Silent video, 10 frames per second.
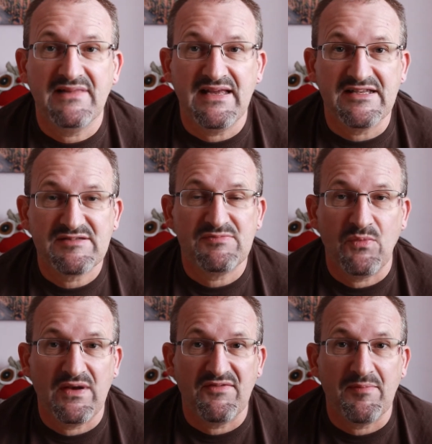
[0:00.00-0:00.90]
it's
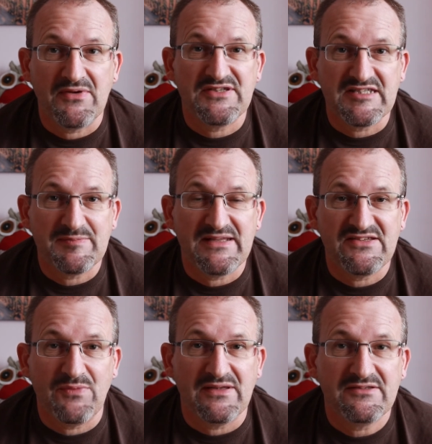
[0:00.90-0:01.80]
one of the most
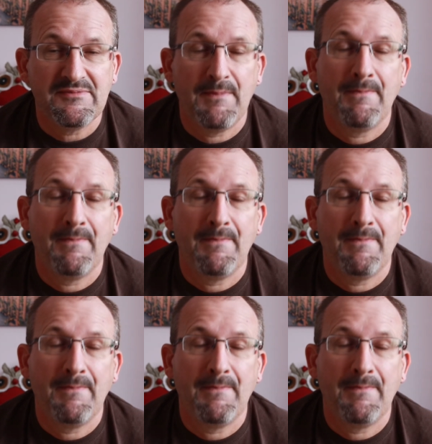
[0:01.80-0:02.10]
expensive ones.